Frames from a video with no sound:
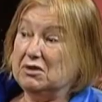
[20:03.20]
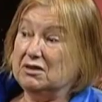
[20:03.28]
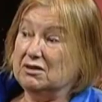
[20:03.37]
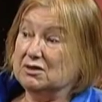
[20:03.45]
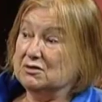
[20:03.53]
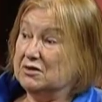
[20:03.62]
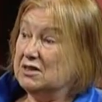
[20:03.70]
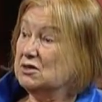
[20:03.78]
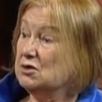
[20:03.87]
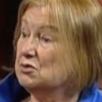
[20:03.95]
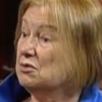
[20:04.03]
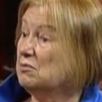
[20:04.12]
media is
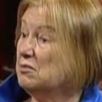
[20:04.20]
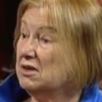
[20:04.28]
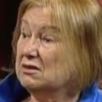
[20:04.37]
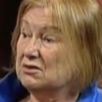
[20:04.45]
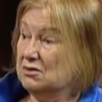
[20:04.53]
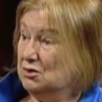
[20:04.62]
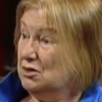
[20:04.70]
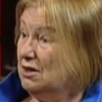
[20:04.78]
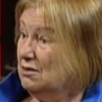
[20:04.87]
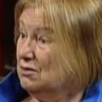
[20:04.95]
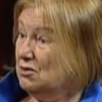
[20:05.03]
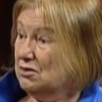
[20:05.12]
facing tremendous
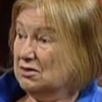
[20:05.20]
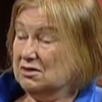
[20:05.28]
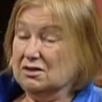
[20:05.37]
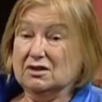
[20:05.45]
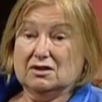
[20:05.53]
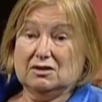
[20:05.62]
challenges.